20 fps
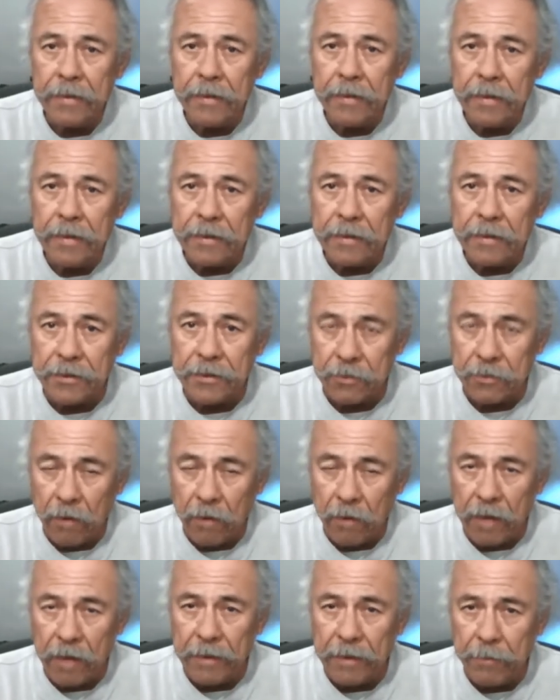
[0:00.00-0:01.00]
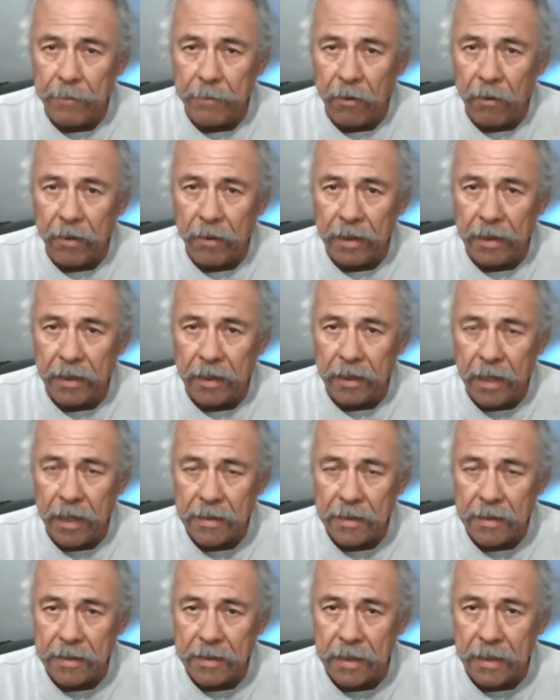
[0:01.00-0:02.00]
The surrounding parking
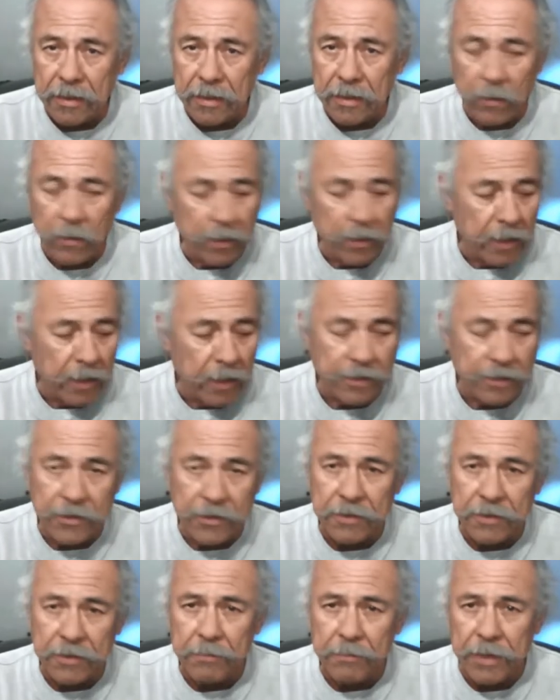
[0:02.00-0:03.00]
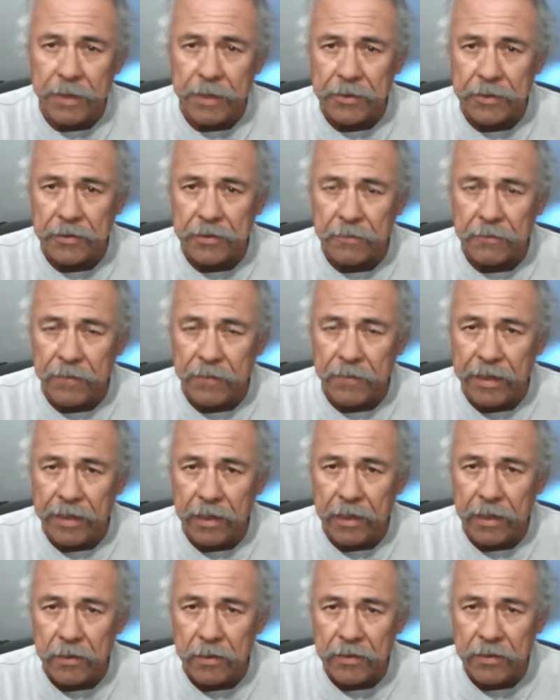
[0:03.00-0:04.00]
lots. So anyway, I took some pictures and
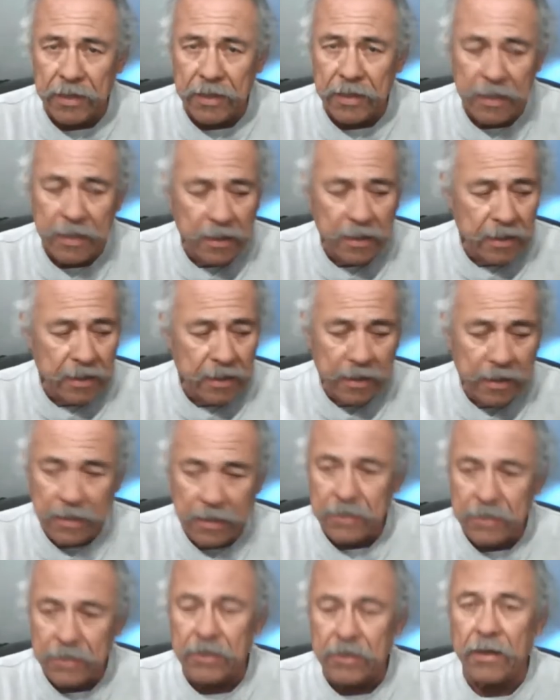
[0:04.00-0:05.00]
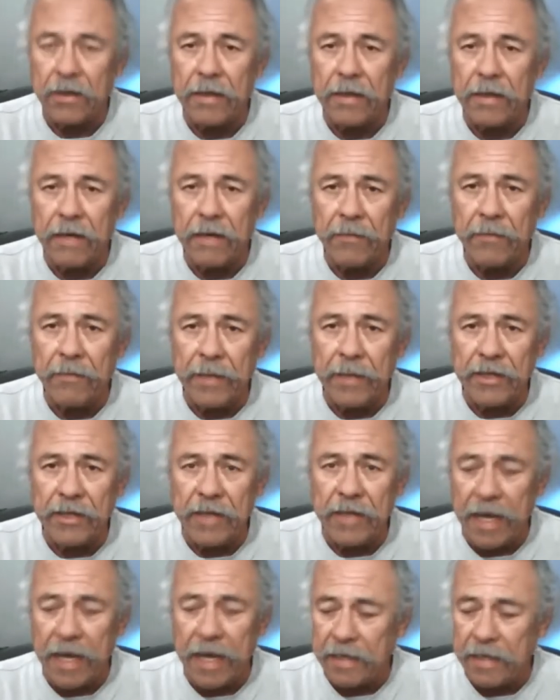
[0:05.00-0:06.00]
videos. So enough of me
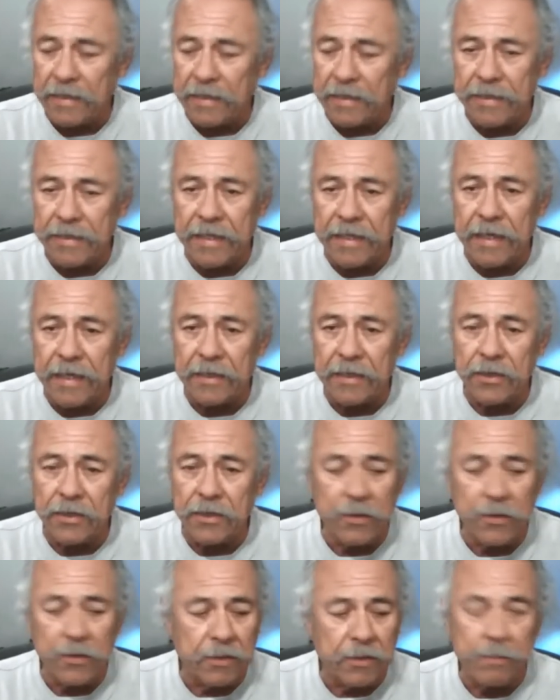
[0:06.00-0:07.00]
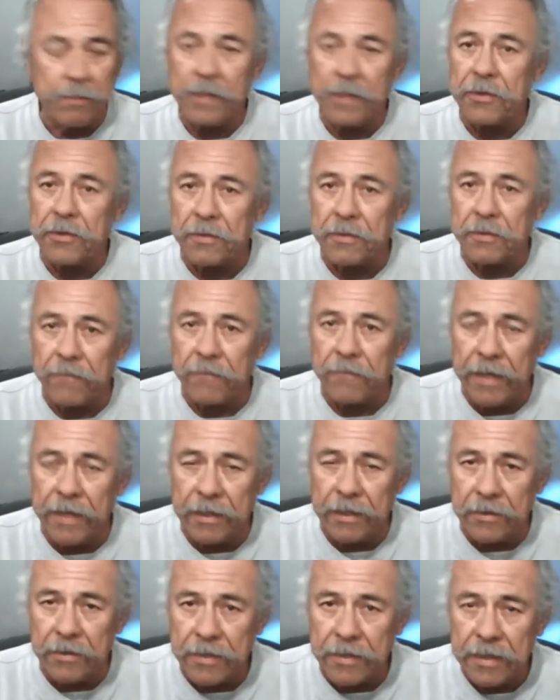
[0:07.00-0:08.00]
chat. Let's get to the pictures and
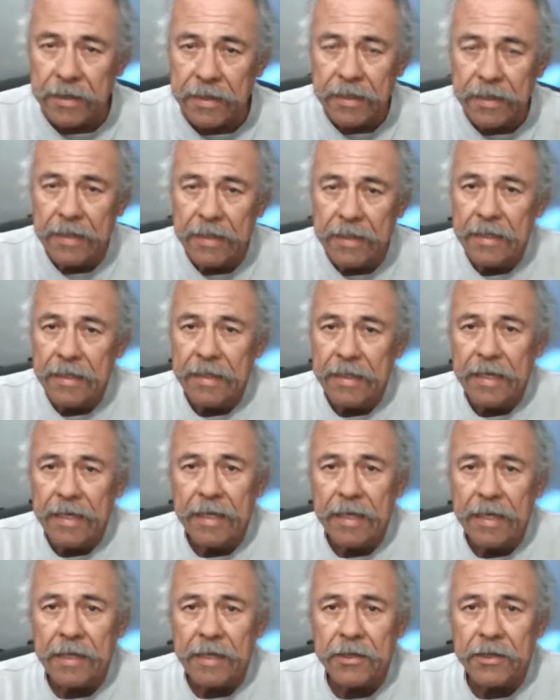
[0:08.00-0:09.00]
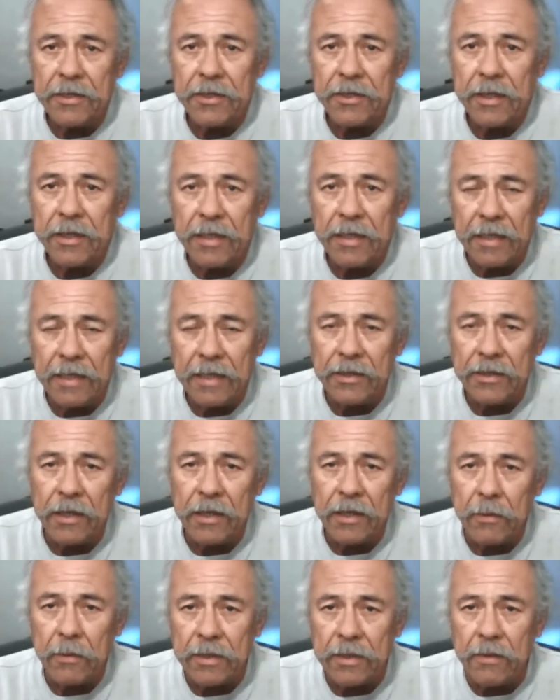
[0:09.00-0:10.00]
videos and let you let you
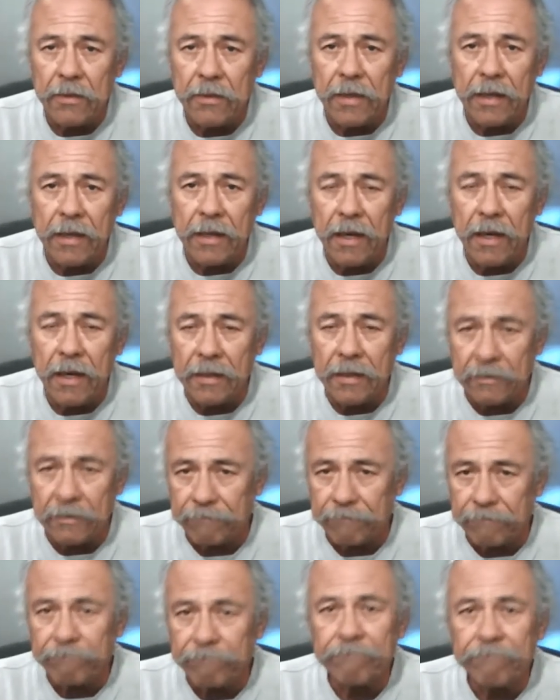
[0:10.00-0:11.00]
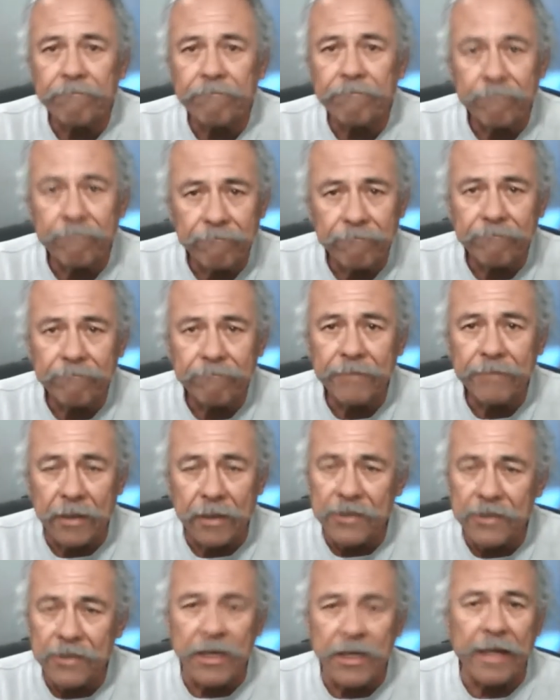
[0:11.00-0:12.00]
know what's going on. So
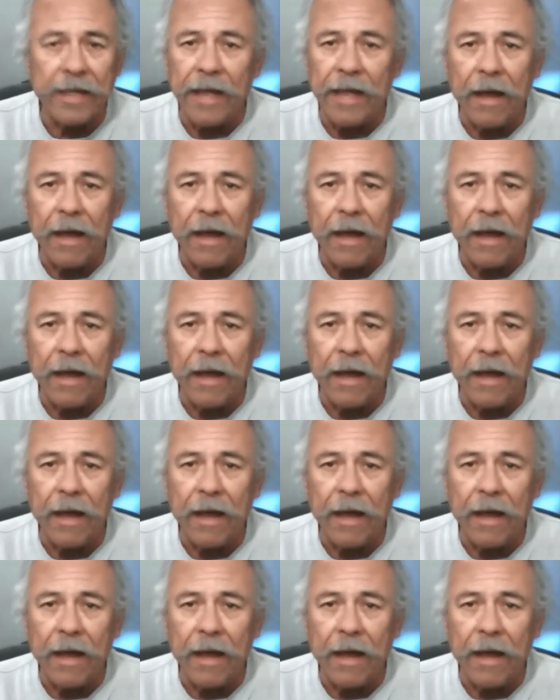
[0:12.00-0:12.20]
let's check it out.